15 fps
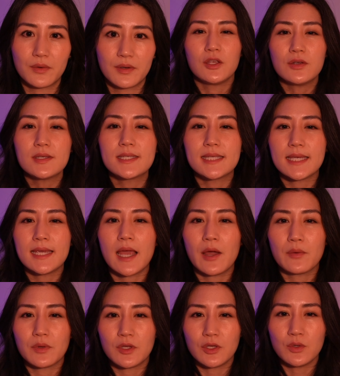You'll see how
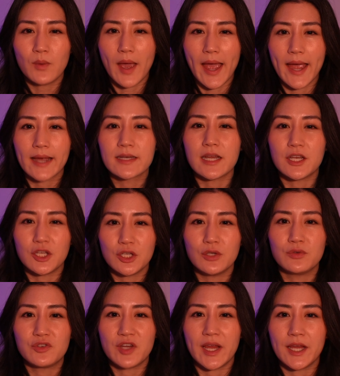you act and you
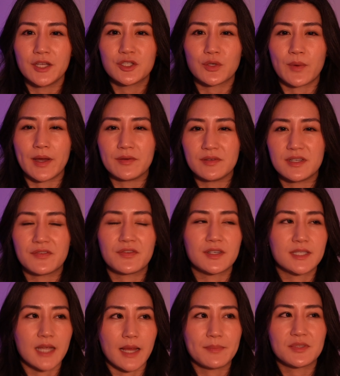change around different
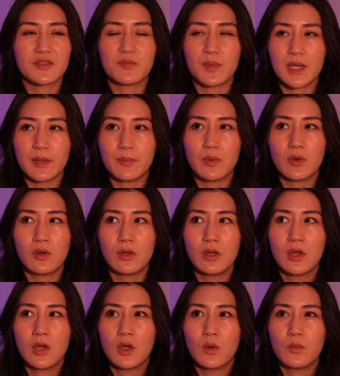types of people,
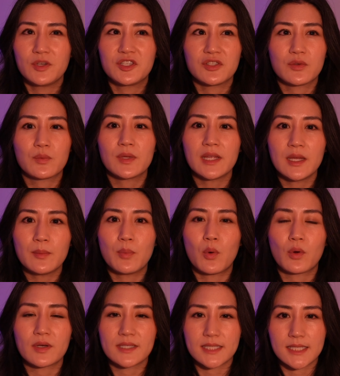which is a really
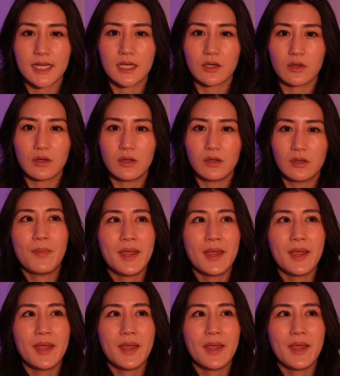important signal.